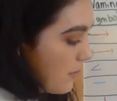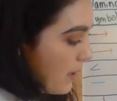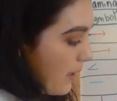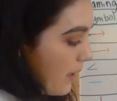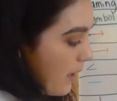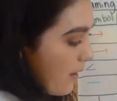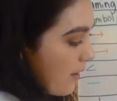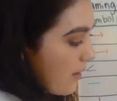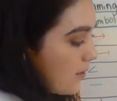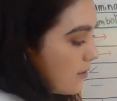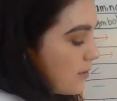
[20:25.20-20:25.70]
My
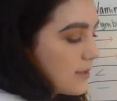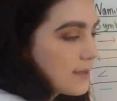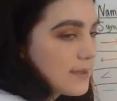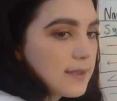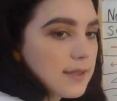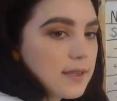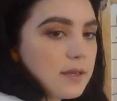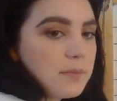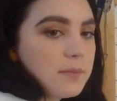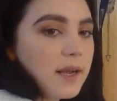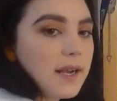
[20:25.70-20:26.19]
angle
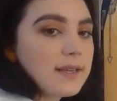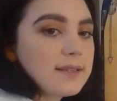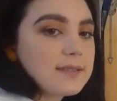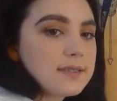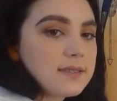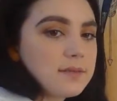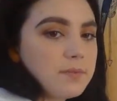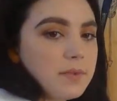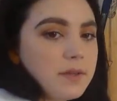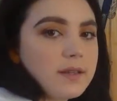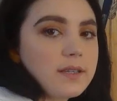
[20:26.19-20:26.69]
isn't the
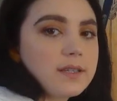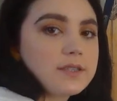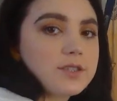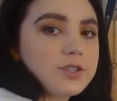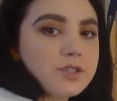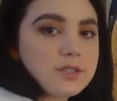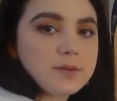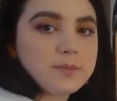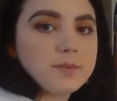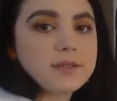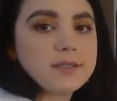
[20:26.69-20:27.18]
best, but
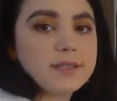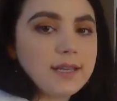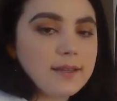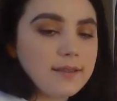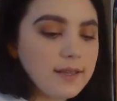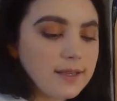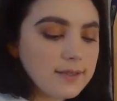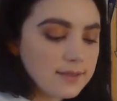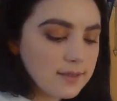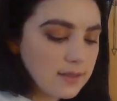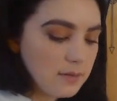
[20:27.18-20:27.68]
let's just
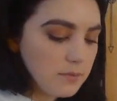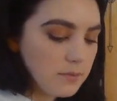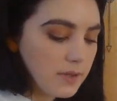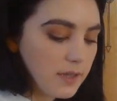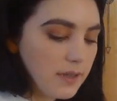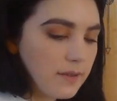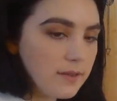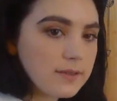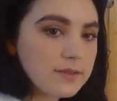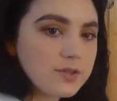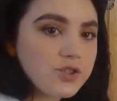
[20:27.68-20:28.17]
pretend that's
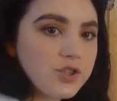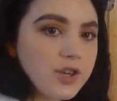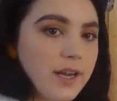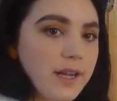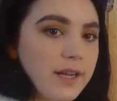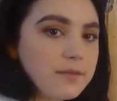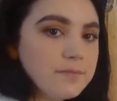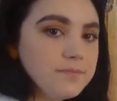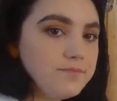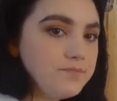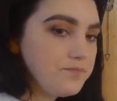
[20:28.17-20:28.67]
completely
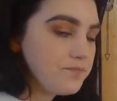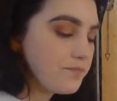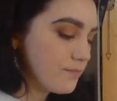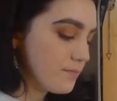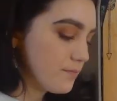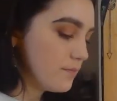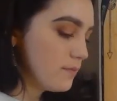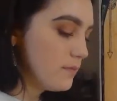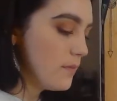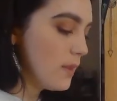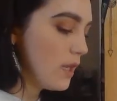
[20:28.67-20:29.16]
straight.
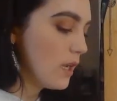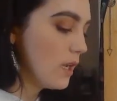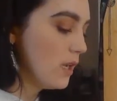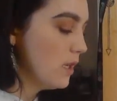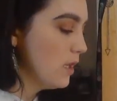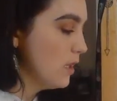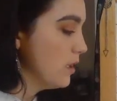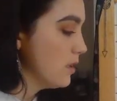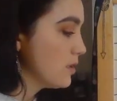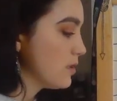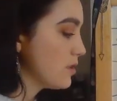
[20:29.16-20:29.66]

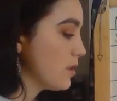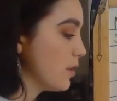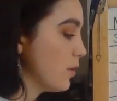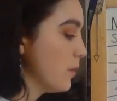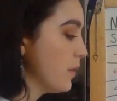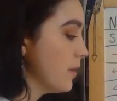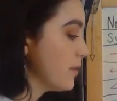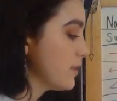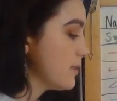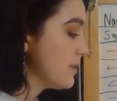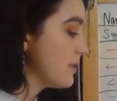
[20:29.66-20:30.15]

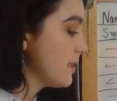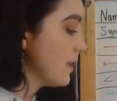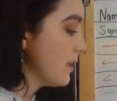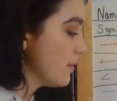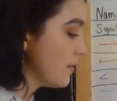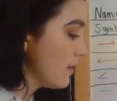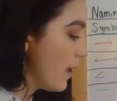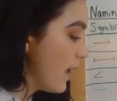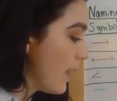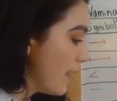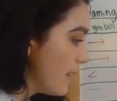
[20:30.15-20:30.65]
So we would
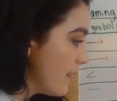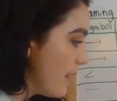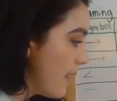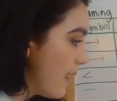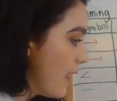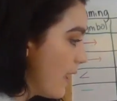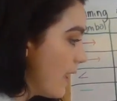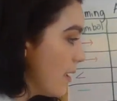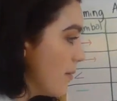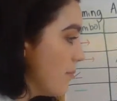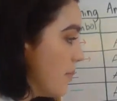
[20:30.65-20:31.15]
say
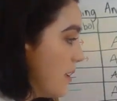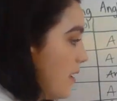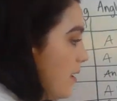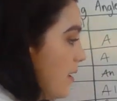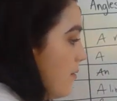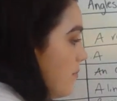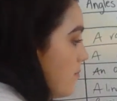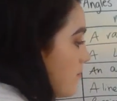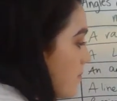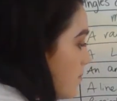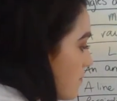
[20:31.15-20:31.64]
line
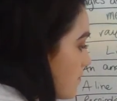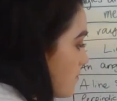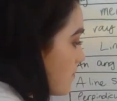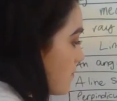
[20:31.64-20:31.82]
AB